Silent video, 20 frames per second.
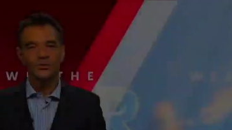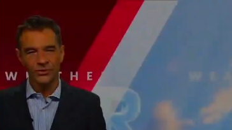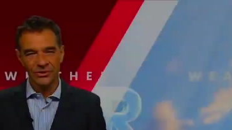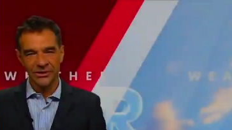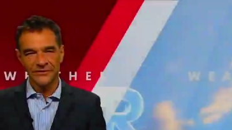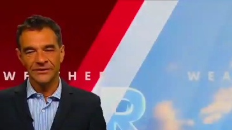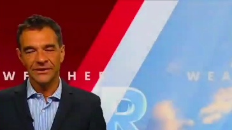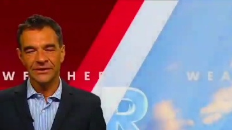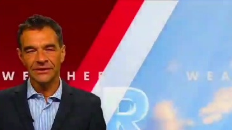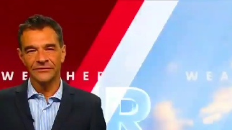good
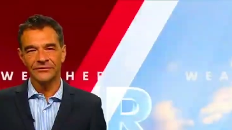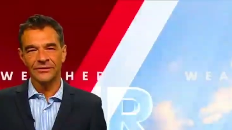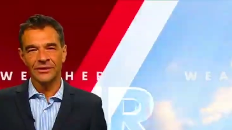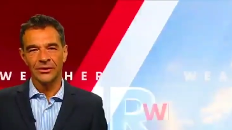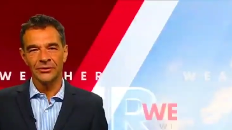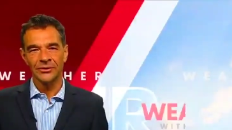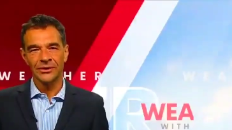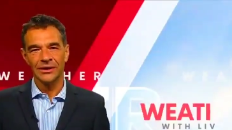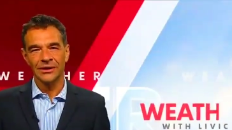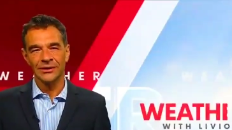evening.
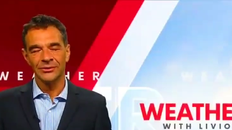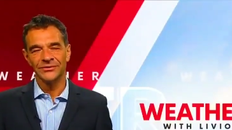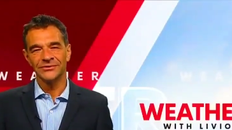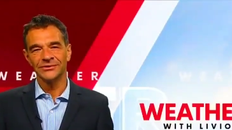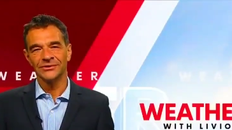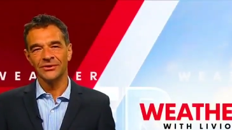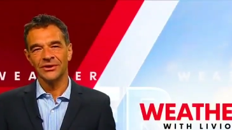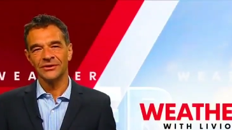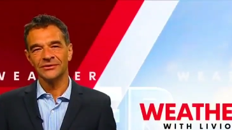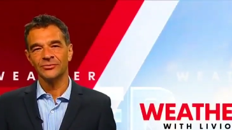Livio, Regano with
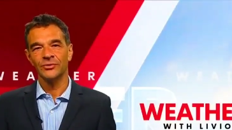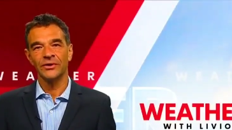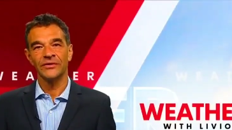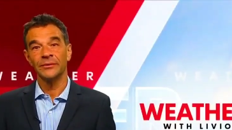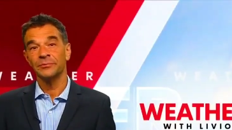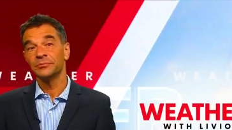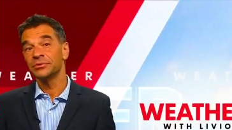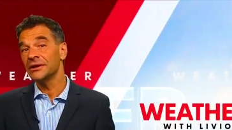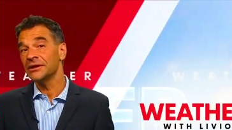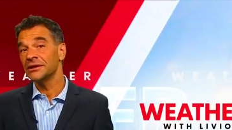tonight's
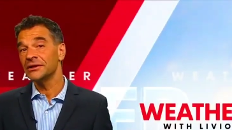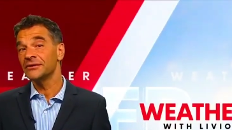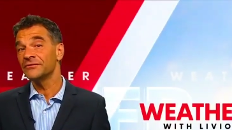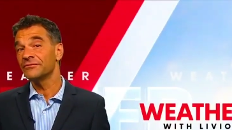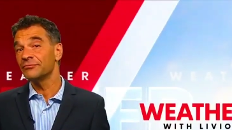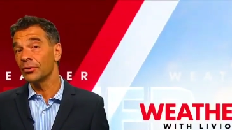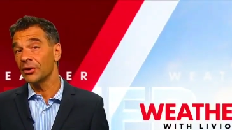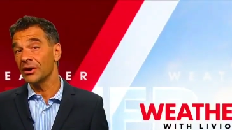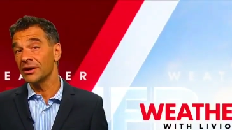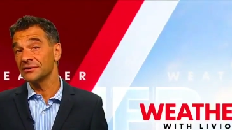weather. Plenty
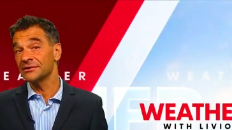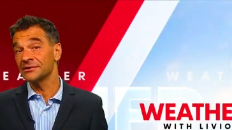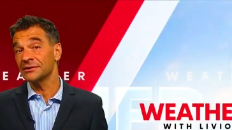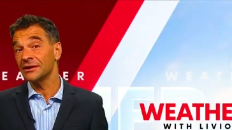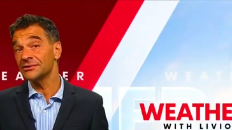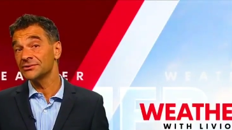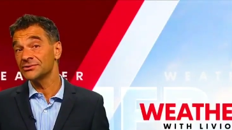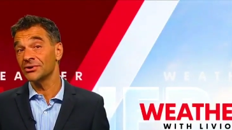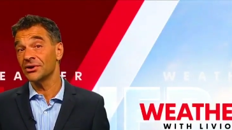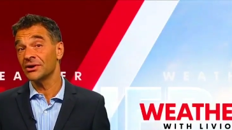of bright
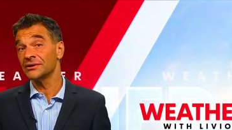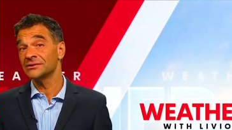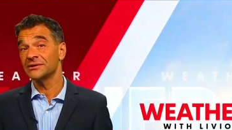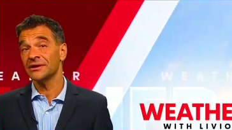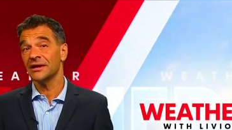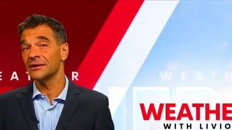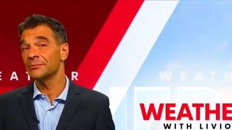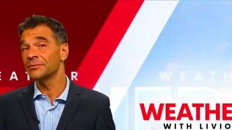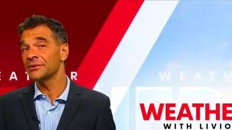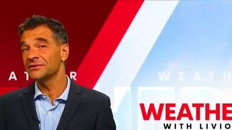sunshine
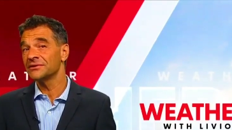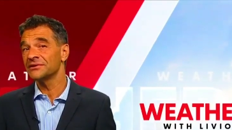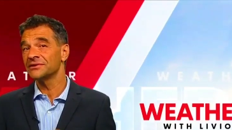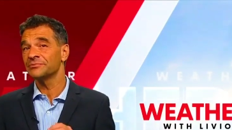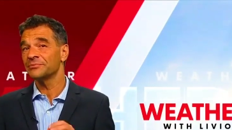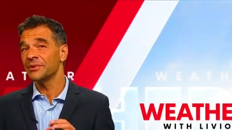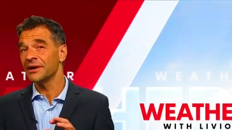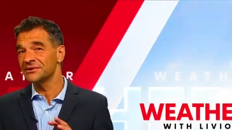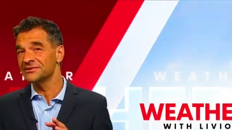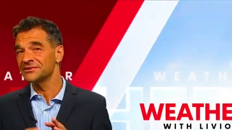today, but the
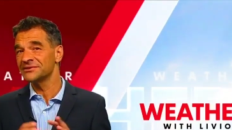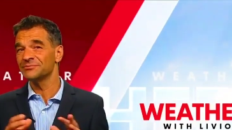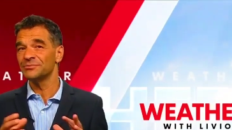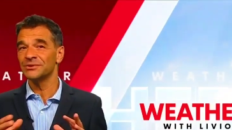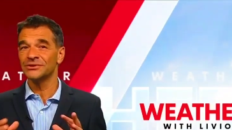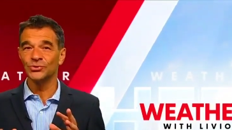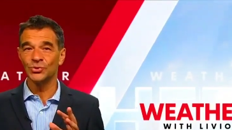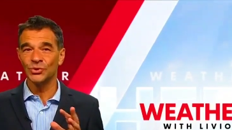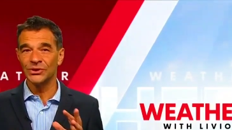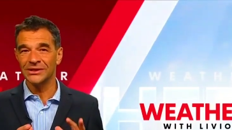spaces
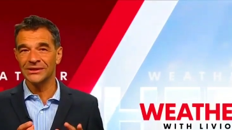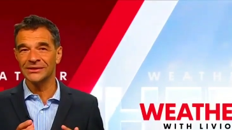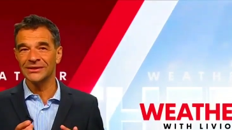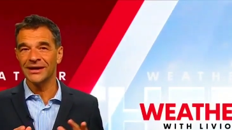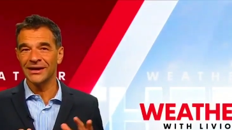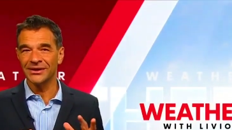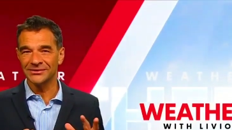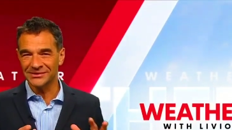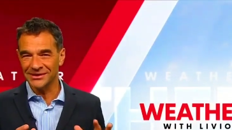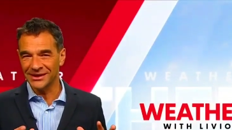between
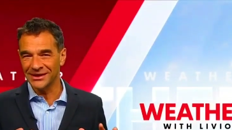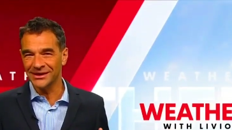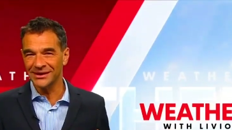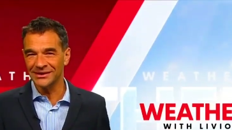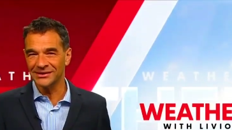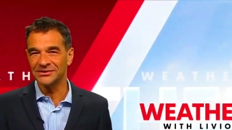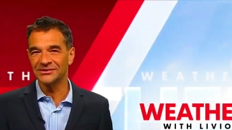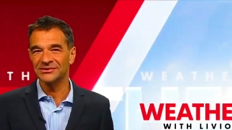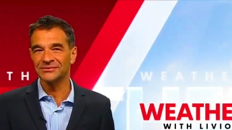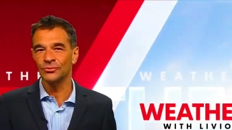clouds are
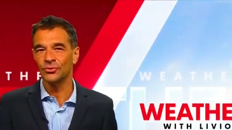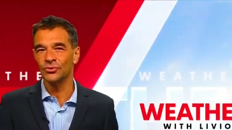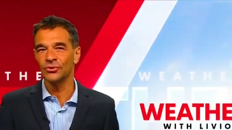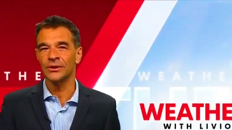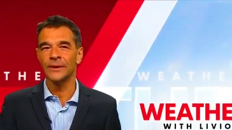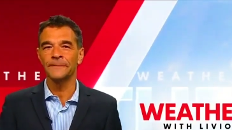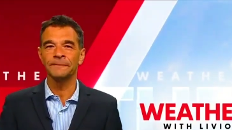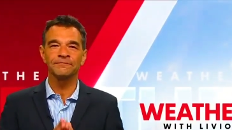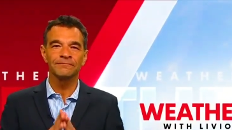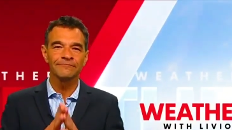getting
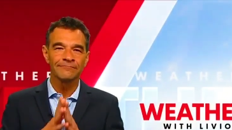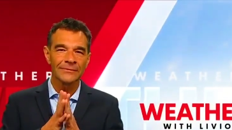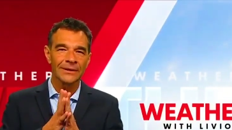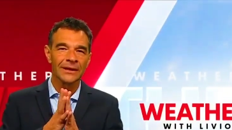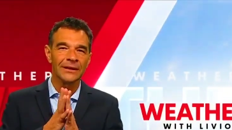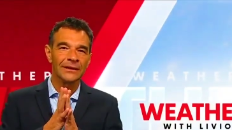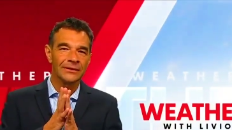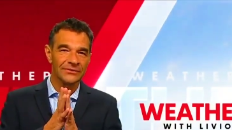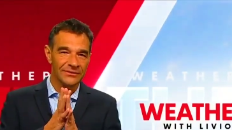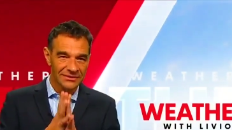smaller.
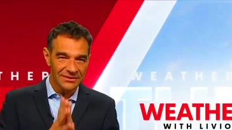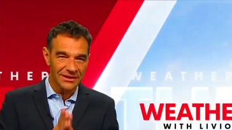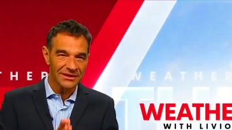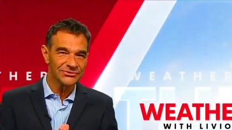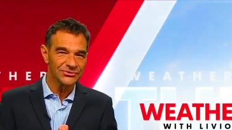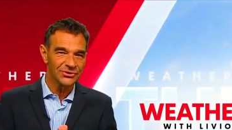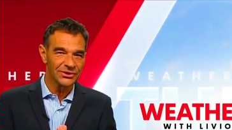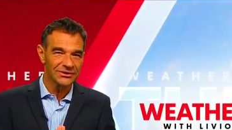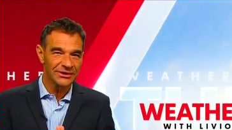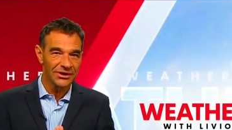The
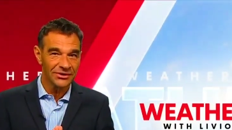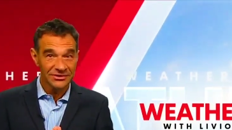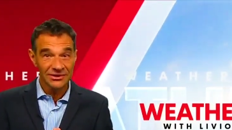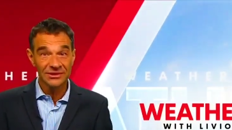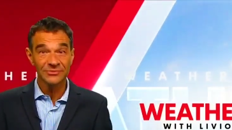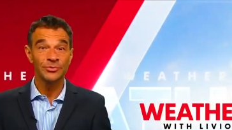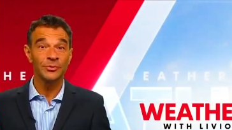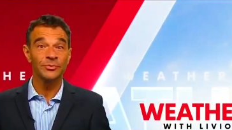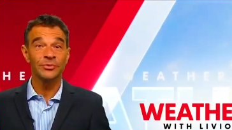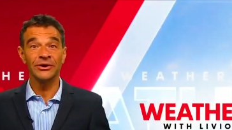Sunshine Coast
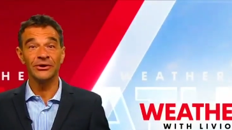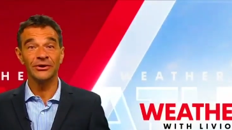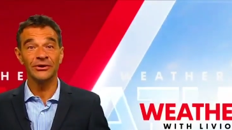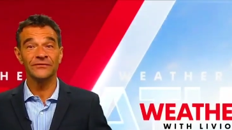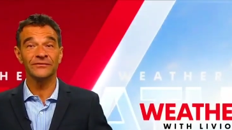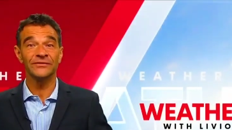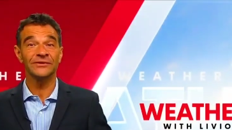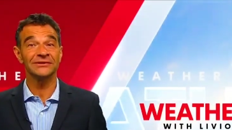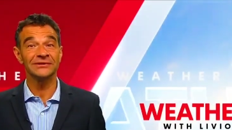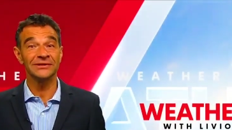is preparing
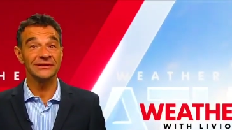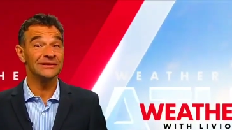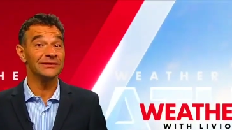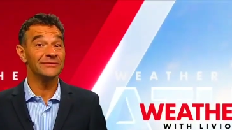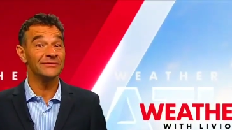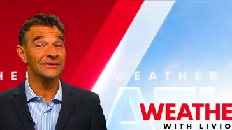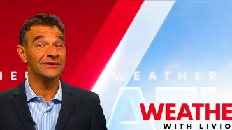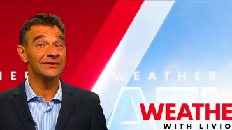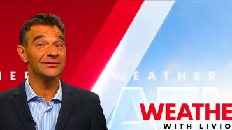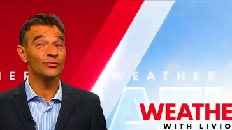for
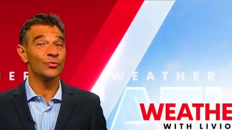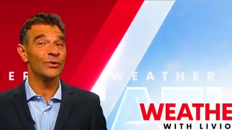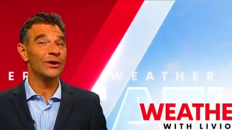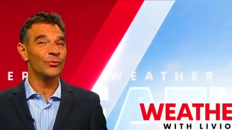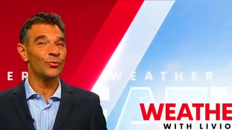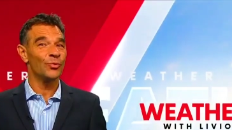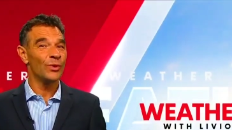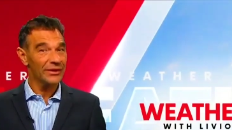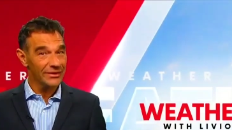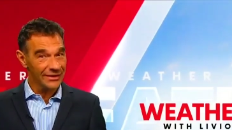significant
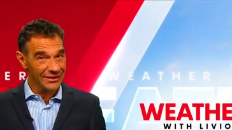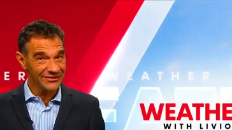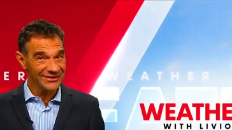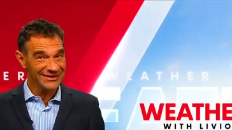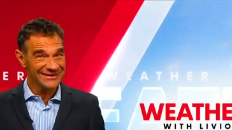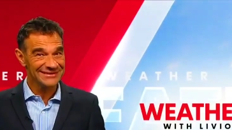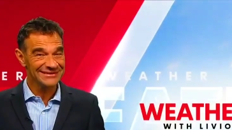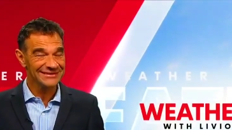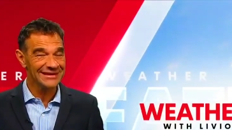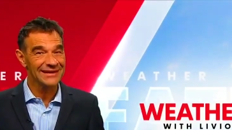wet weather
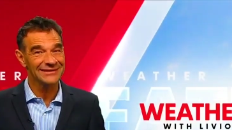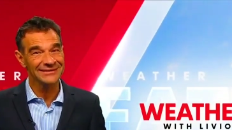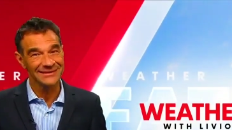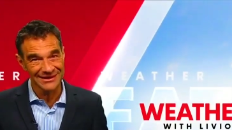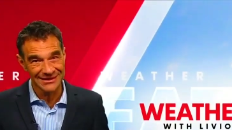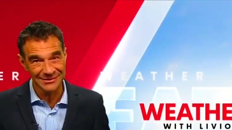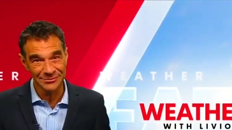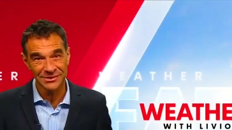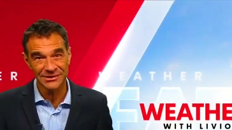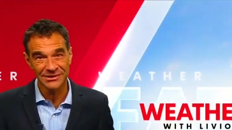this
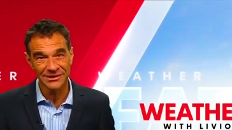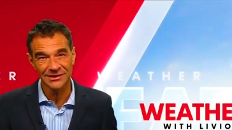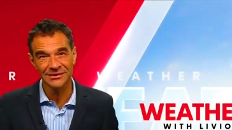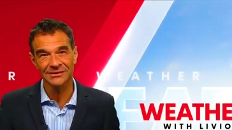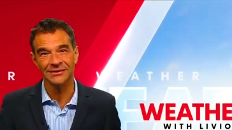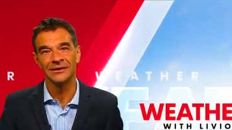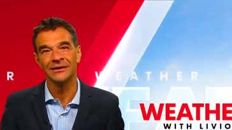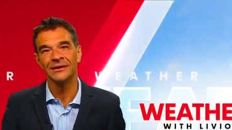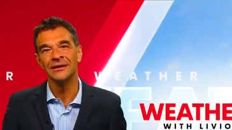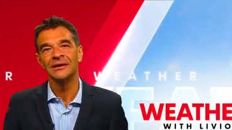Saturday in
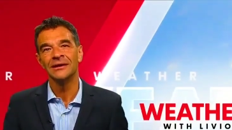particular,